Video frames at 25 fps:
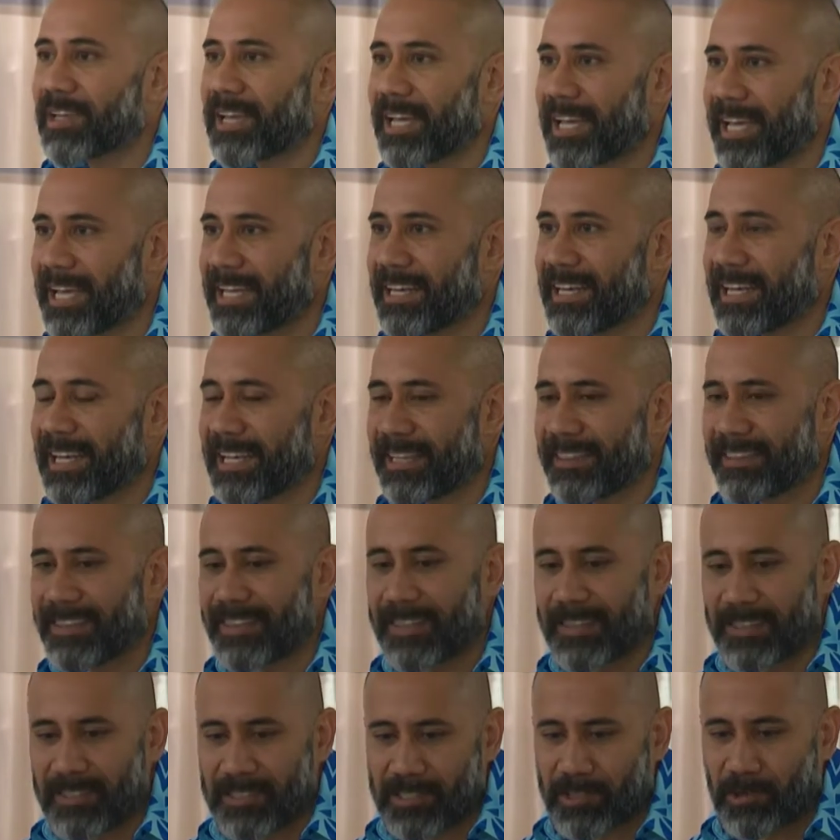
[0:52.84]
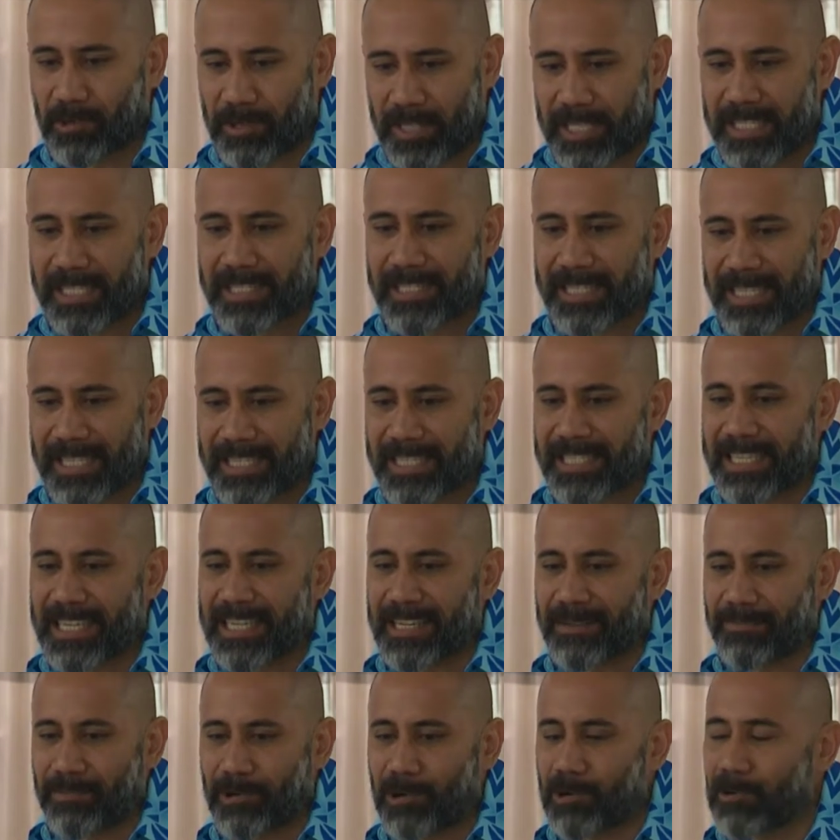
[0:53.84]
and, and so this, this
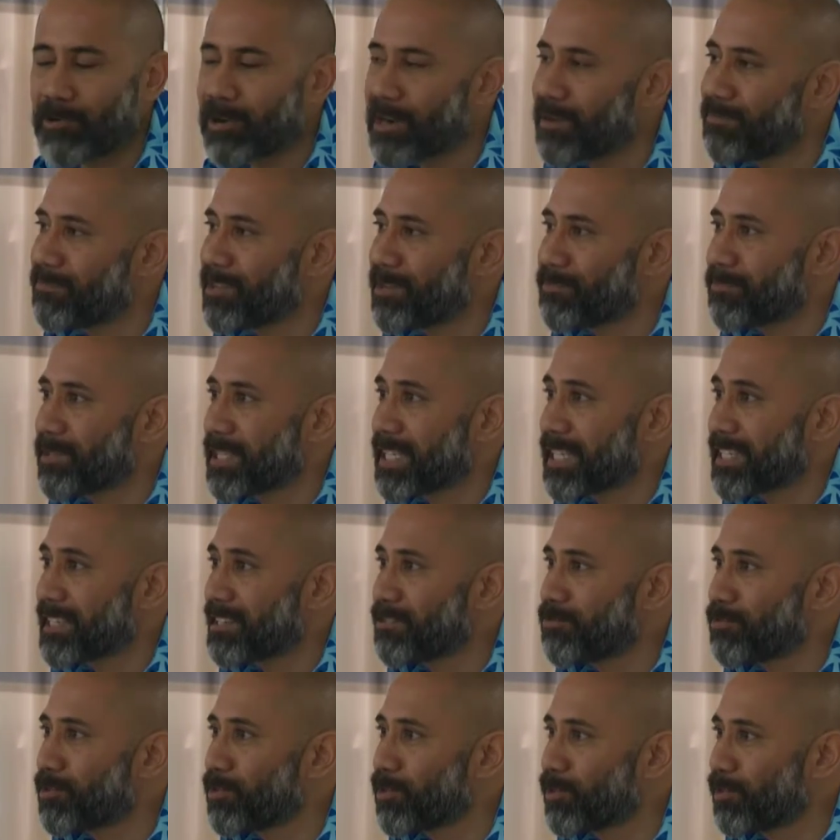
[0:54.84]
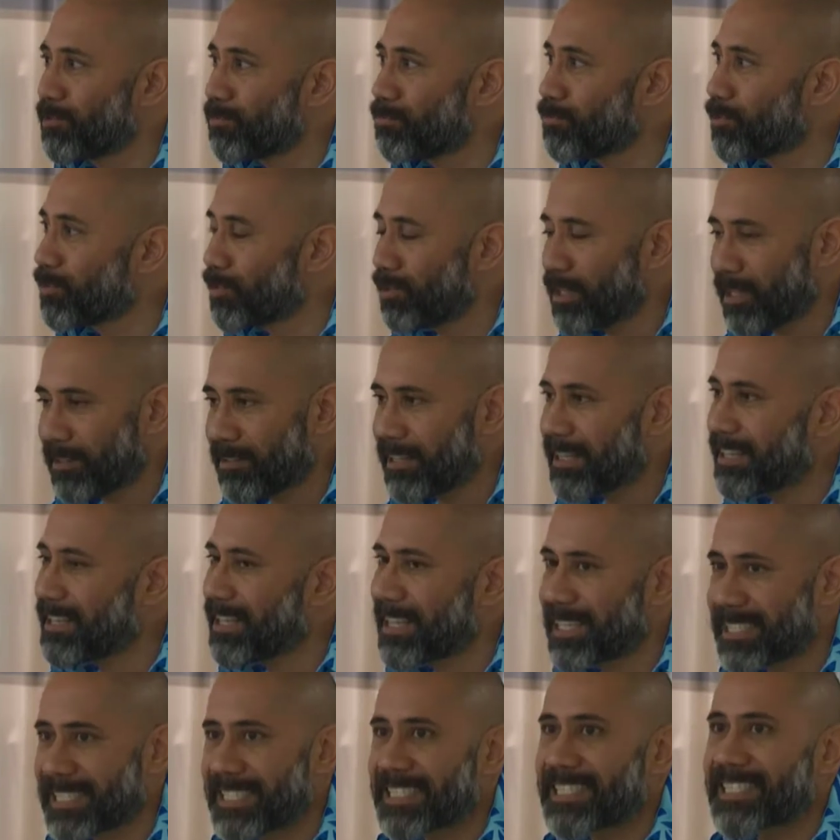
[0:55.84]
uh, program in particular will, will
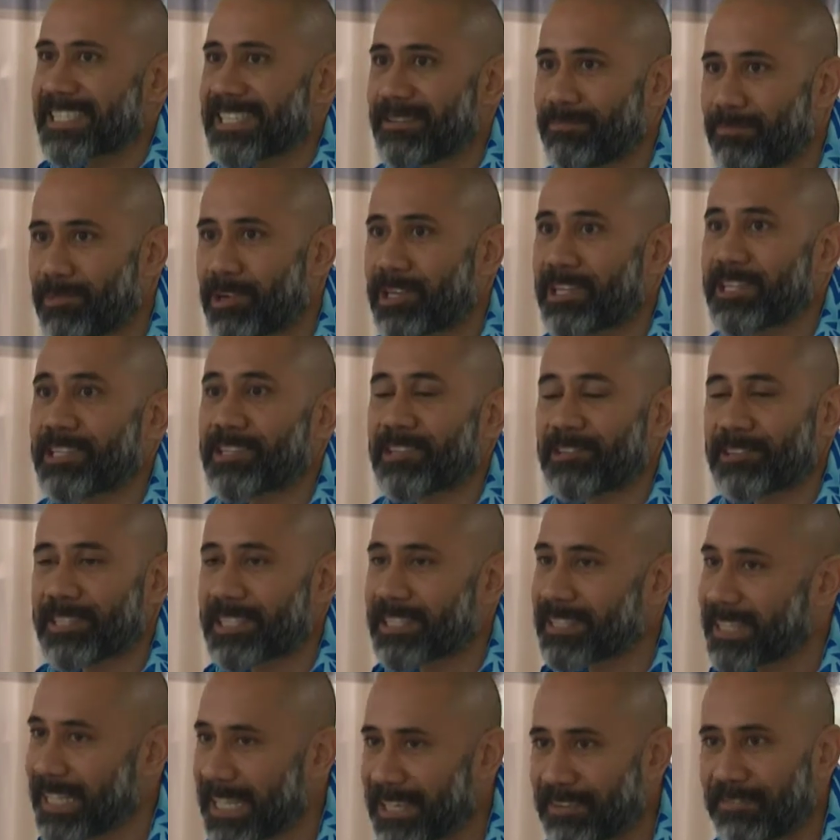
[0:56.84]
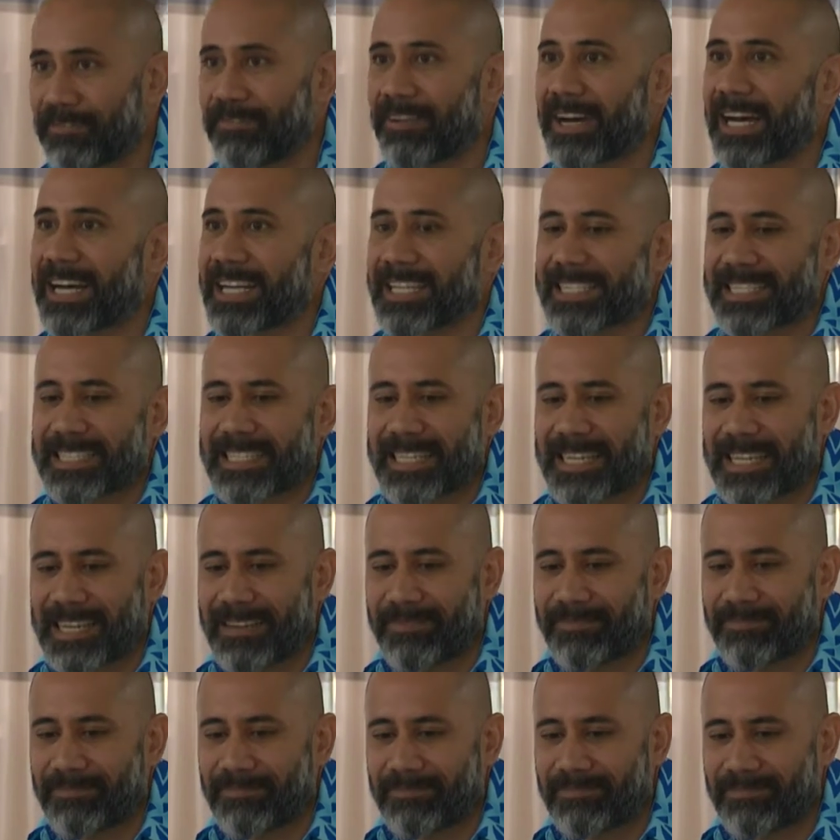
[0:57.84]
assist in monitoring that vast
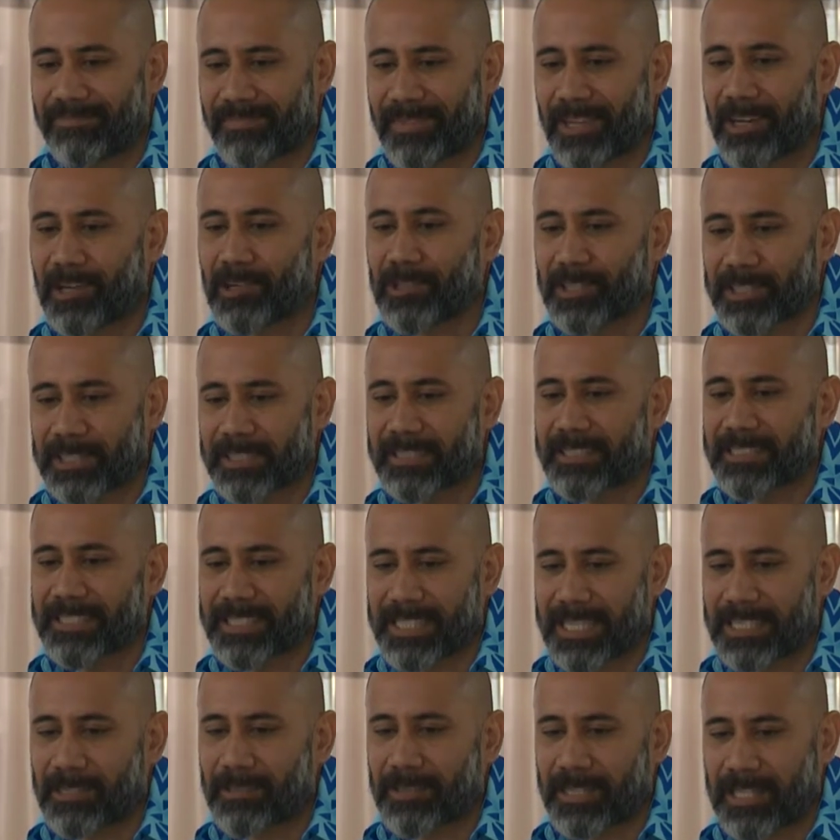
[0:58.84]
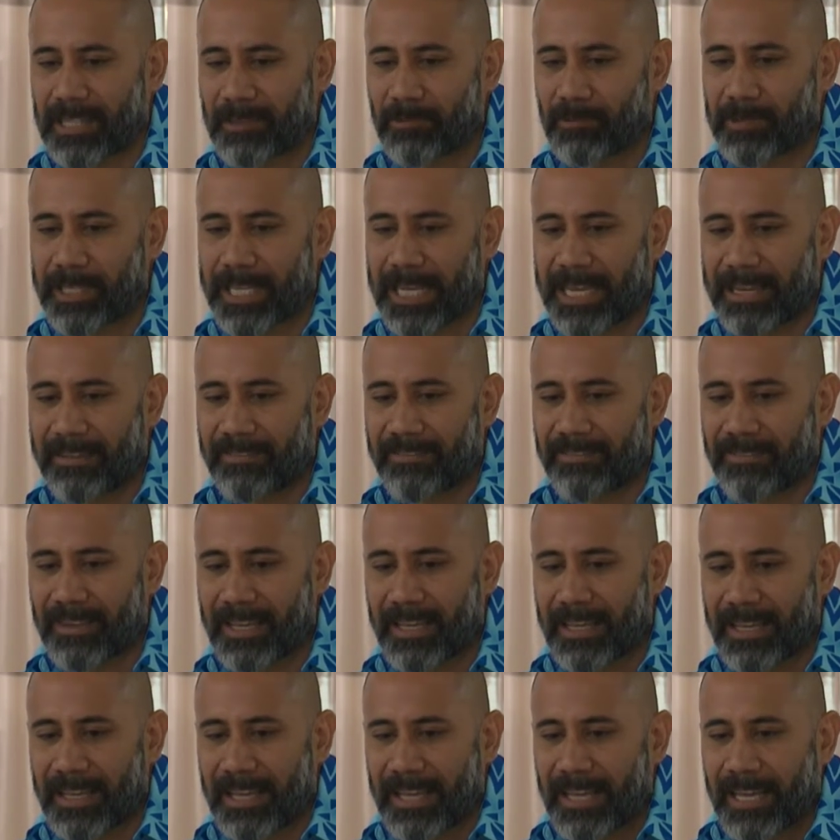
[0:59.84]
um, oceans that, that we have.
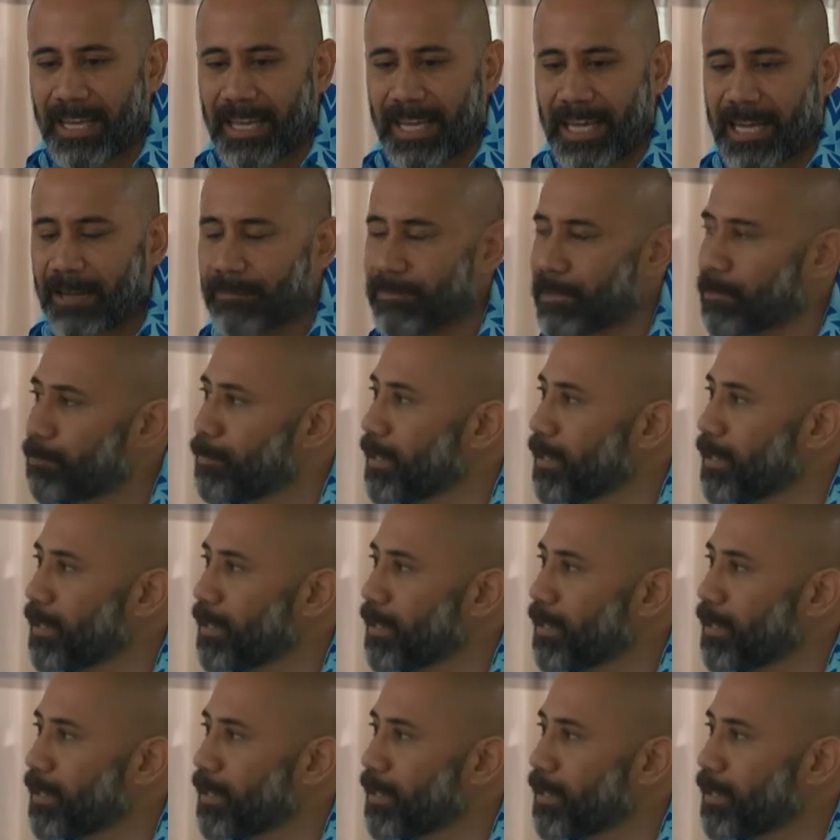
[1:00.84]
Um, the